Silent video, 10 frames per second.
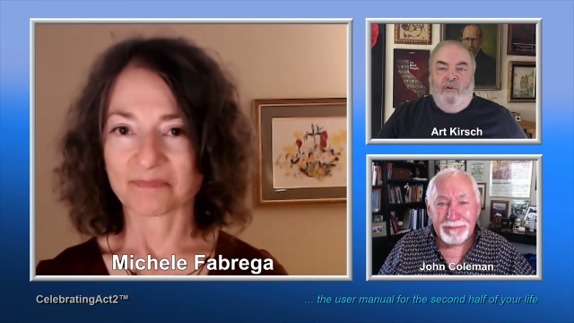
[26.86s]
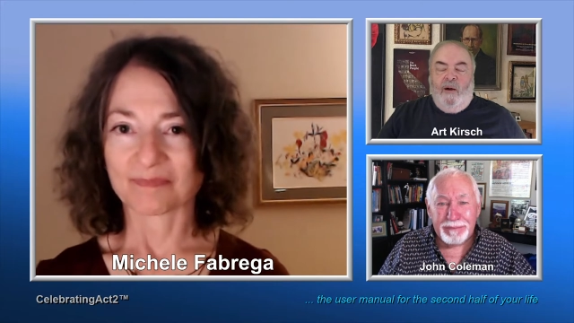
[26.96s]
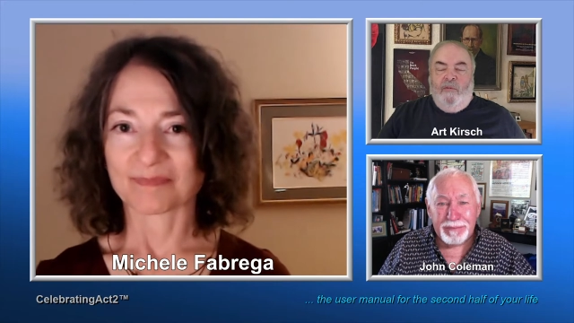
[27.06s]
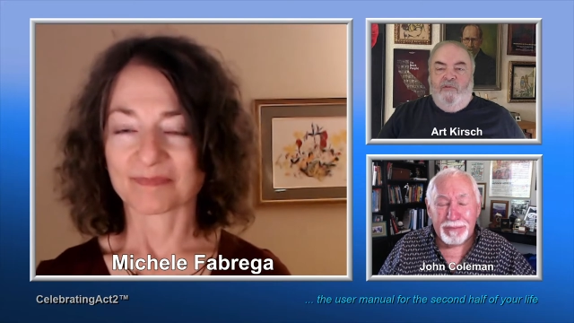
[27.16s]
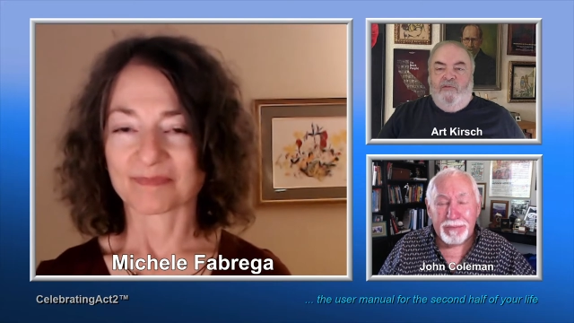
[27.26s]

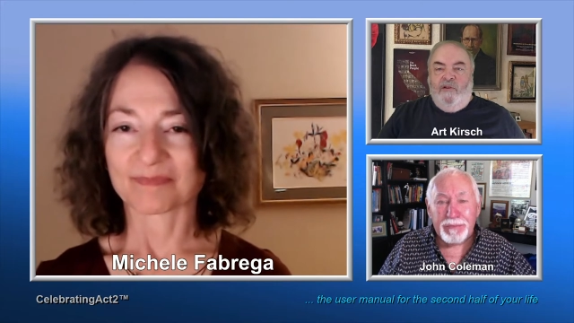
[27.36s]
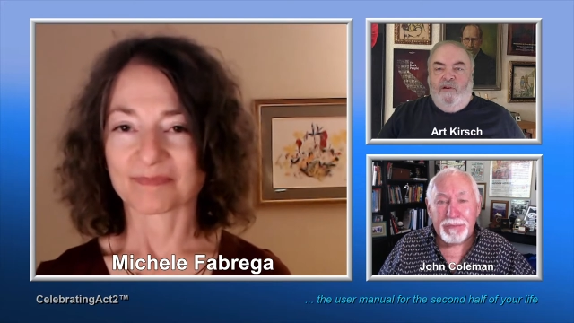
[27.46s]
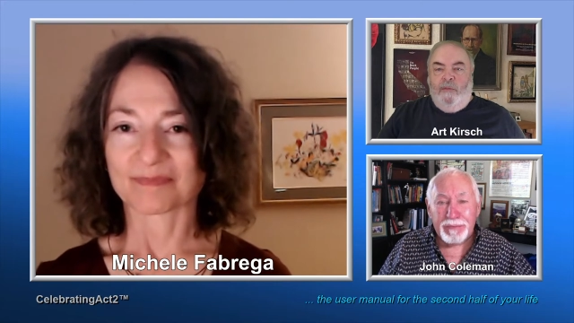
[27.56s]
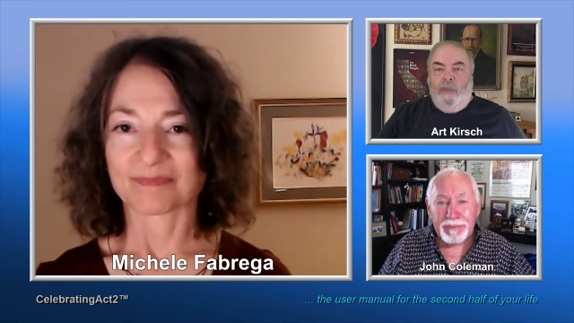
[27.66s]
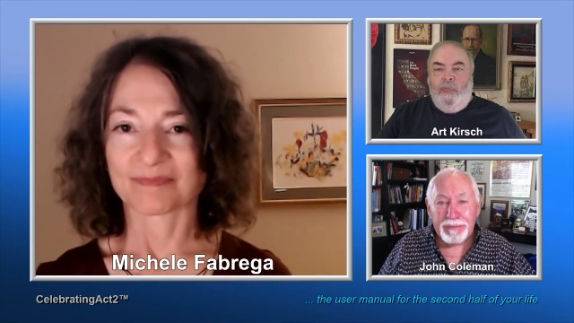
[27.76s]
Speaker 1: I was
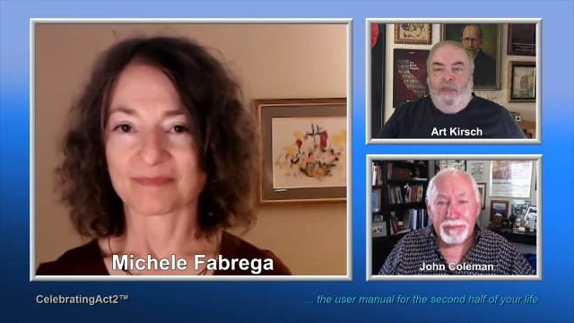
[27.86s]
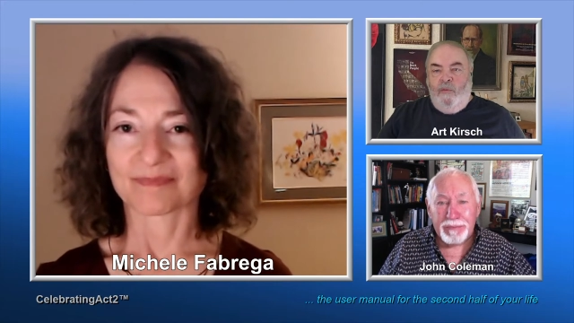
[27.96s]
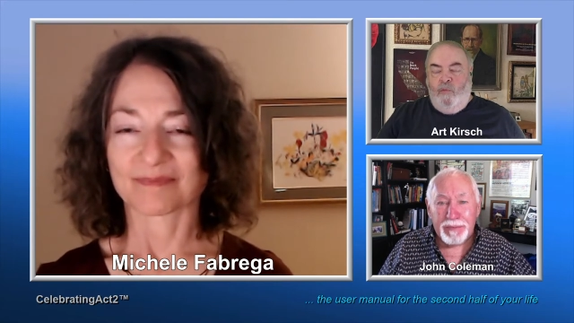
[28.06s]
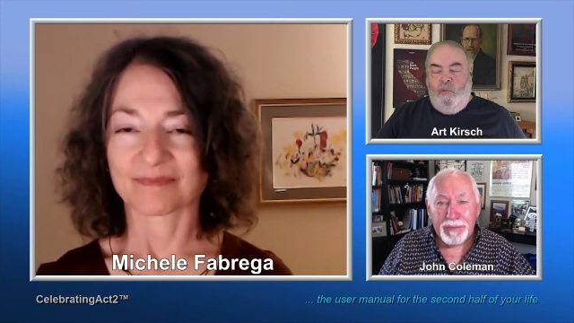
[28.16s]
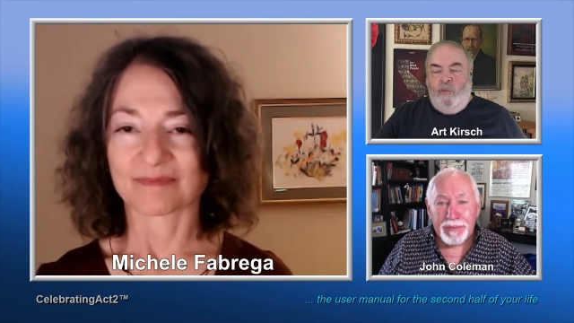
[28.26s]
uh,
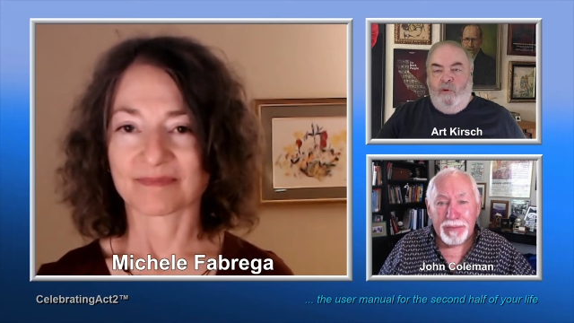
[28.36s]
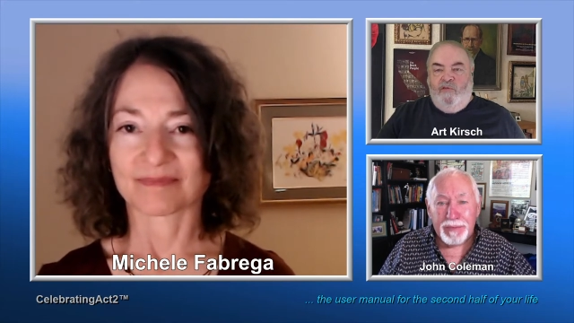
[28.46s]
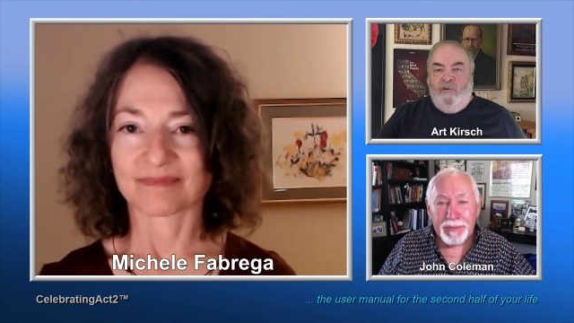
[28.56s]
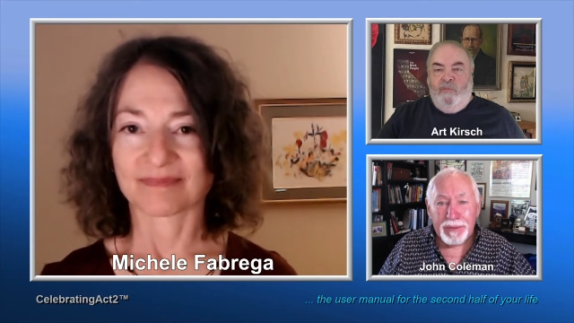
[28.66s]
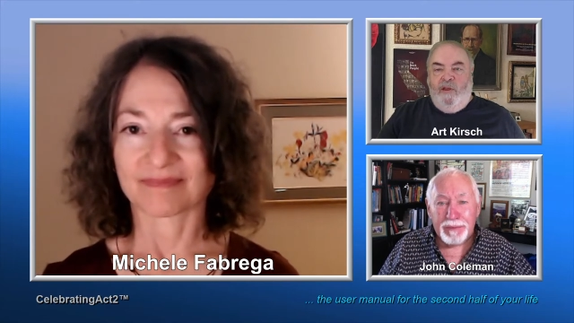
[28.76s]

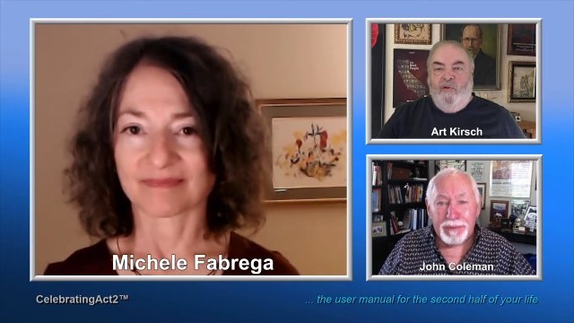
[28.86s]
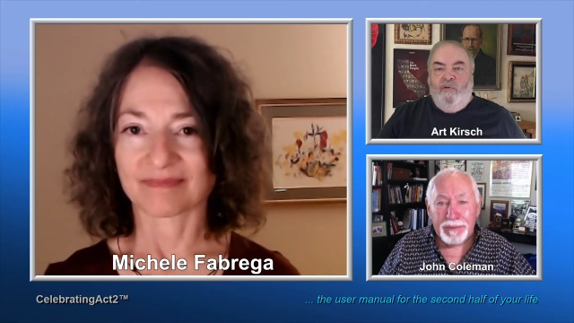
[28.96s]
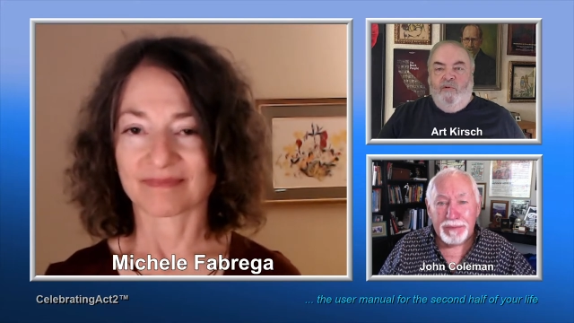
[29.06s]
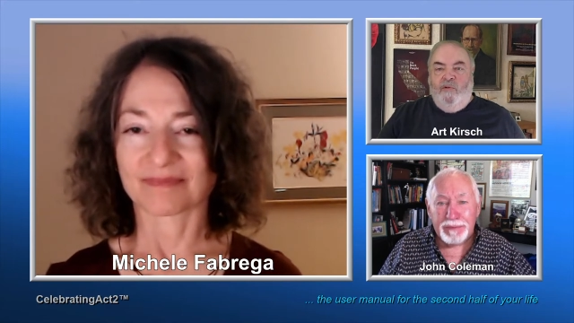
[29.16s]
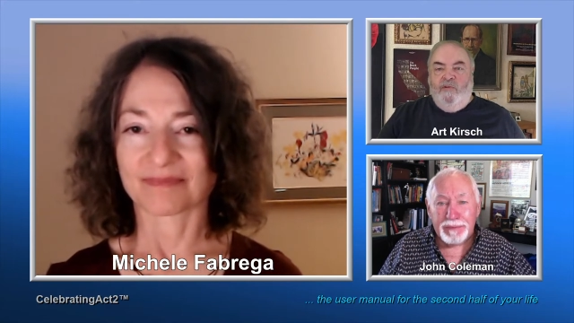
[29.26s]
with somebody
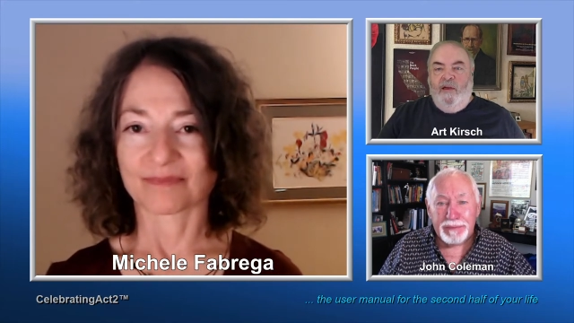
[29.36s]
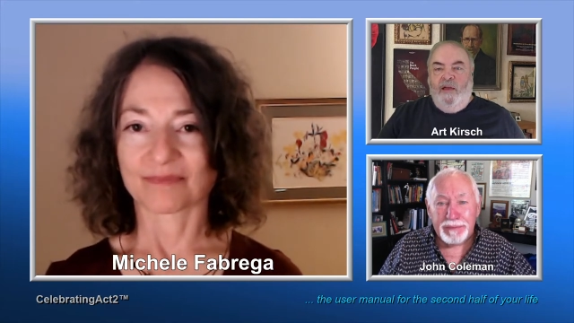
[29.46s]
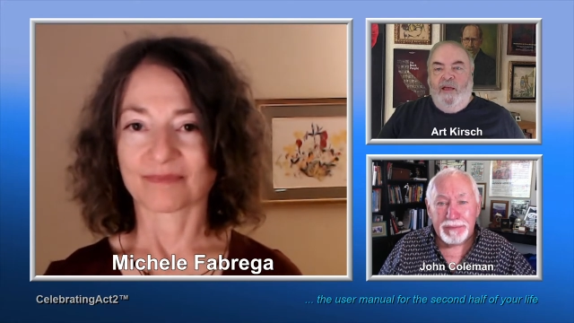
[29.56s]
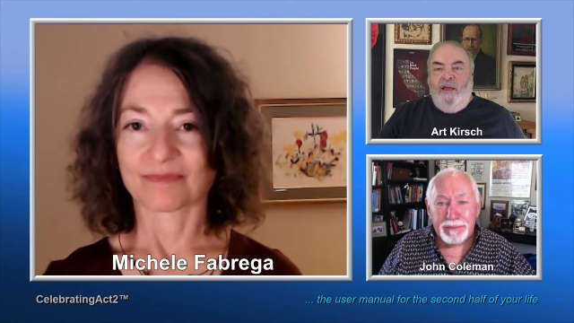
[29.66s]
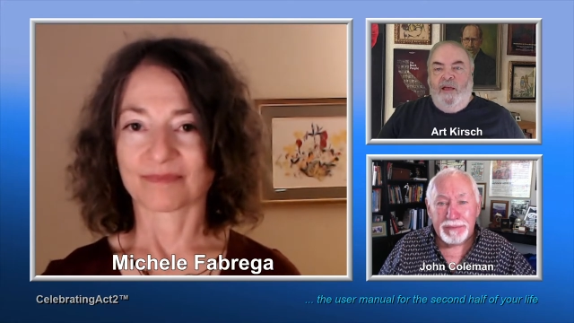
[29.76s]
who's
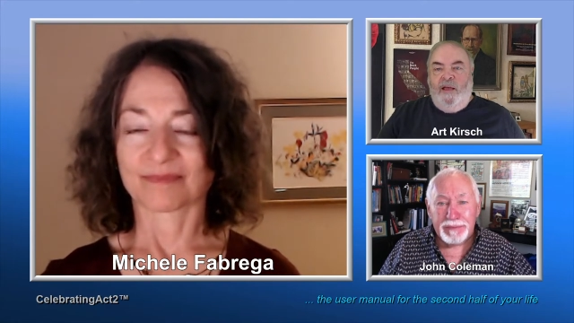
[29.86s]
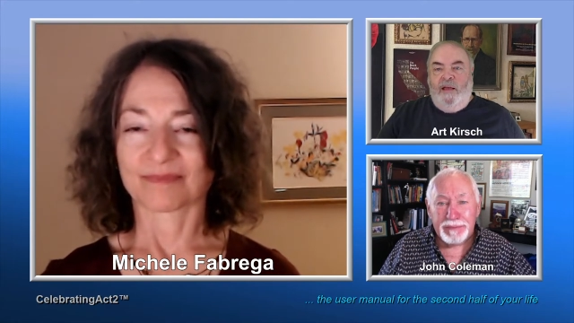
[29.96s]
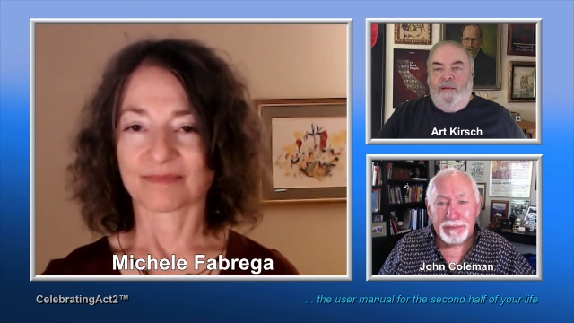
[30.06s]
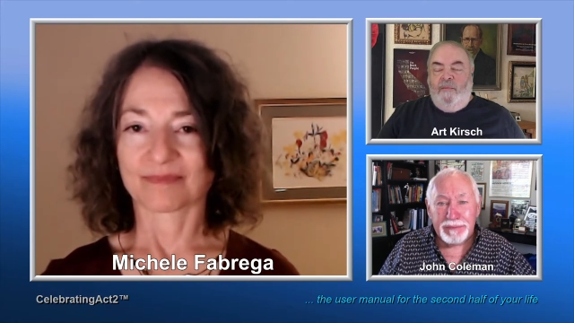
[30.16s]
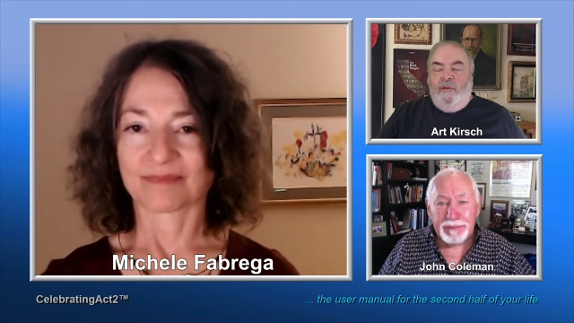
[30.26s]

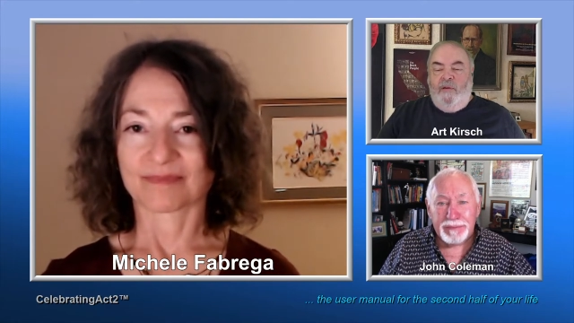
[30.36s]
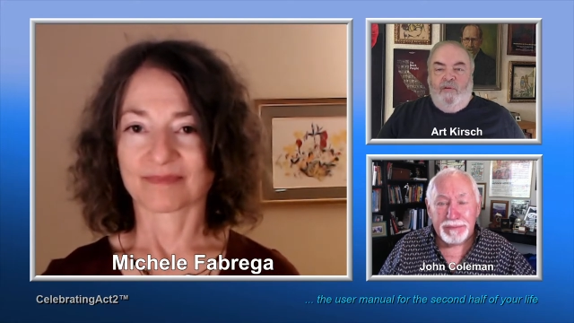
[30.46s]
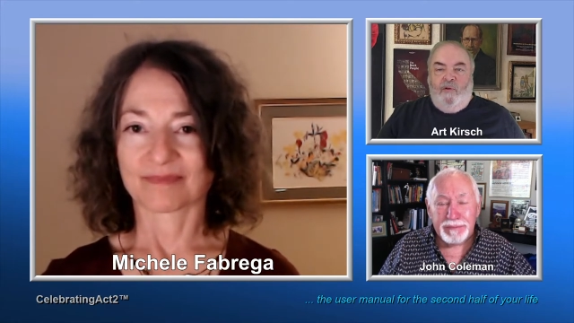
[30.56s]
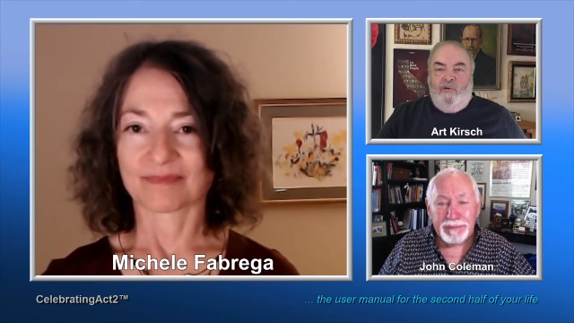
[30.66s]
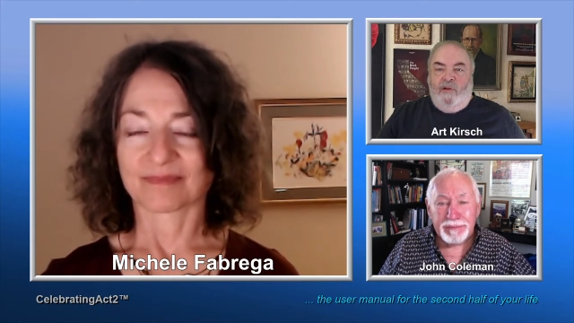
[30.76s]

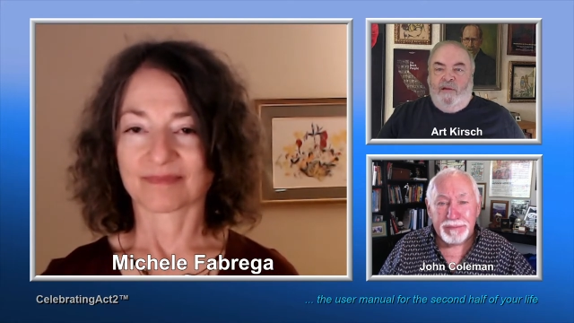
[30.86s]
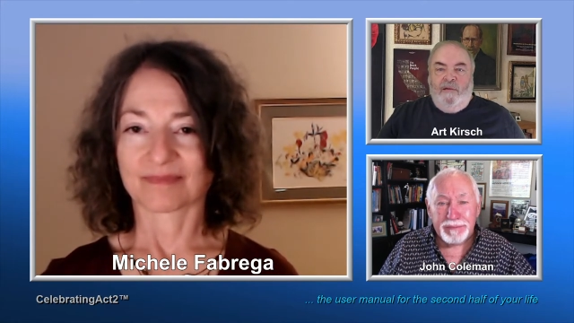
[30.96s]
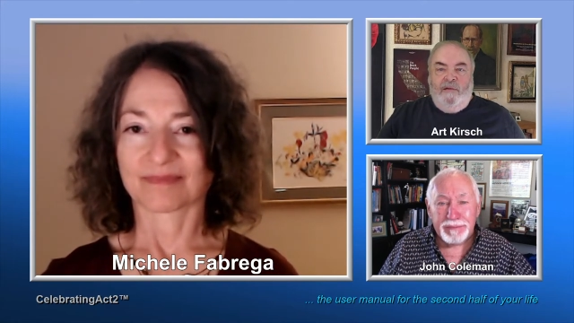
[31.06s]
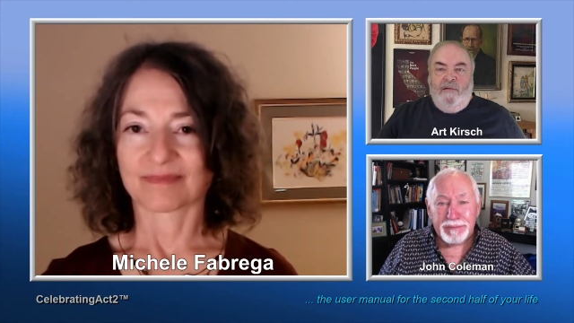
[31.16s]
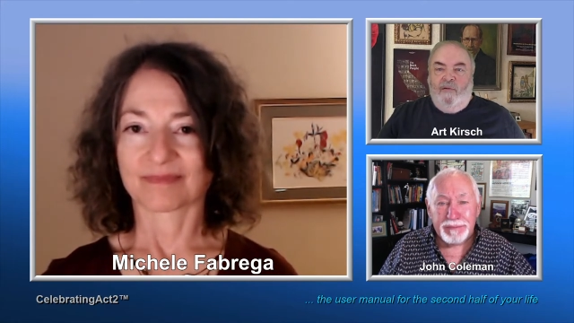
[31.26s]

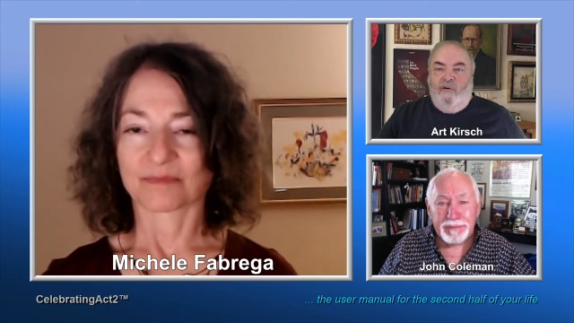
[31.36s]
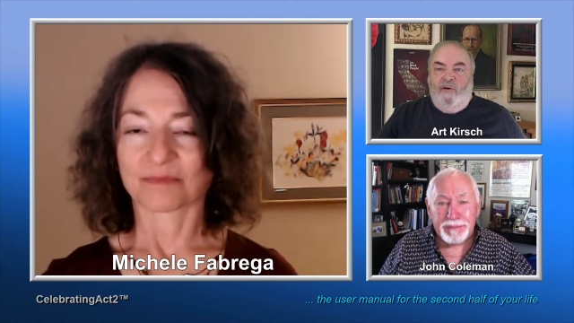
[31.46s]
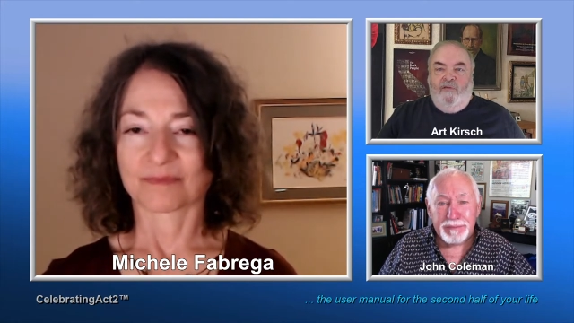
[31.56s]
loading off